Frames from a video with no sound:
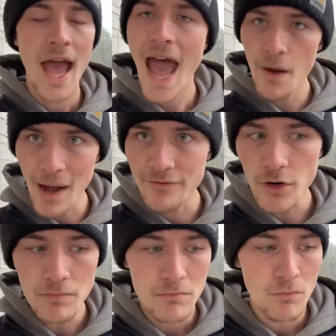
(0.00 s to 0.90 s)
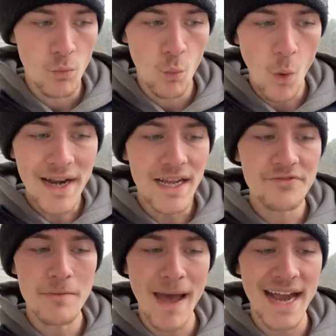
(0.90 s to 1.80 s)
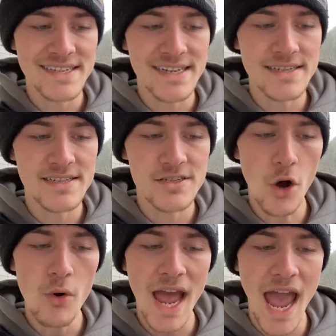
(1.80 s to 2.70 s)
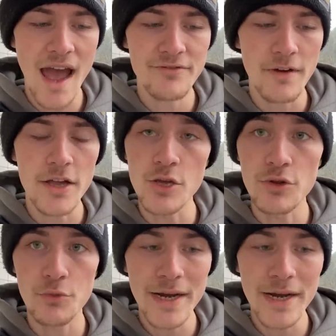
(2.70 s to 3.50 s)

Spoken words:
However, what if the magazines don't have a youth